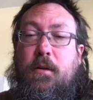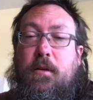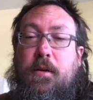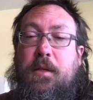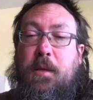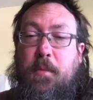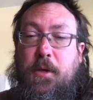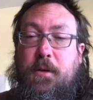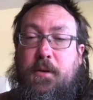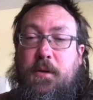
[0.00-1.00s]

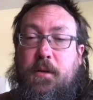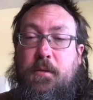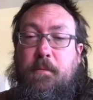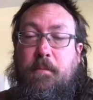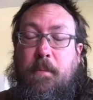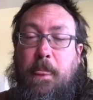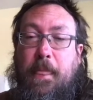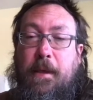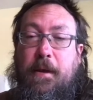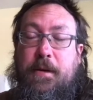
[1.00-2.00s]
symbols
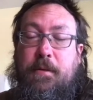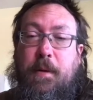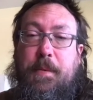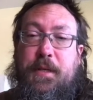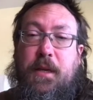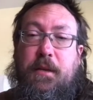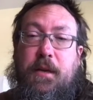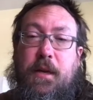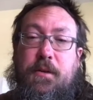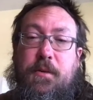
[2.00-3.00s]
to represent the
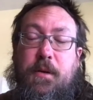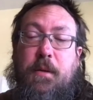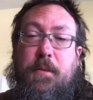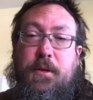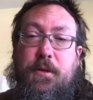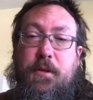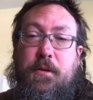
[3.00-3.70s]
natural numbers.